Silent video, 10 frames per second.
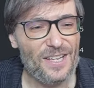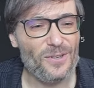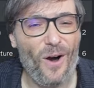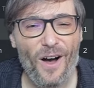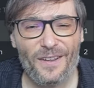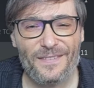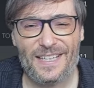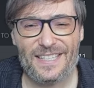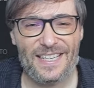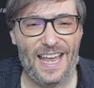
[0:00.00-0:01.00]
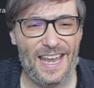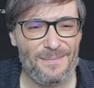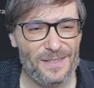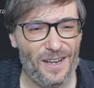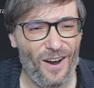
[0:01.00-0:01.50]
So all of these
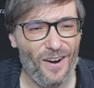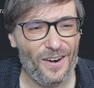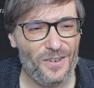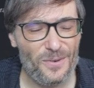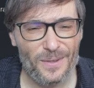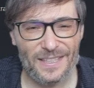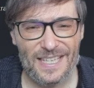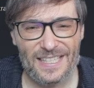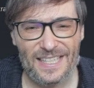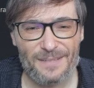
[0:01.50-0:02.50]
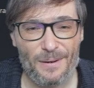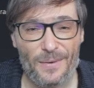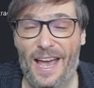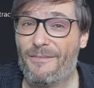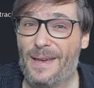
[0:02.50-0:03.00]
games are new releases,
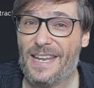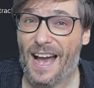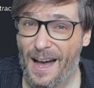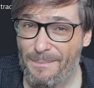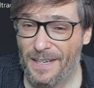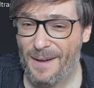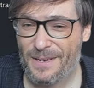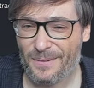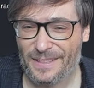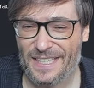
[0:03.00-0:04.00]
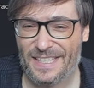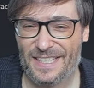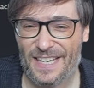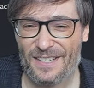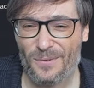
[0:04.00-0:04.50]
but we have many upcoming
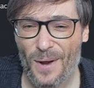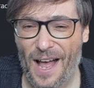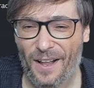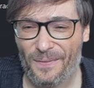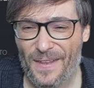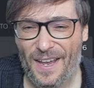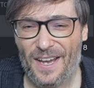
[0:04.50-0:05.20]
releases as well.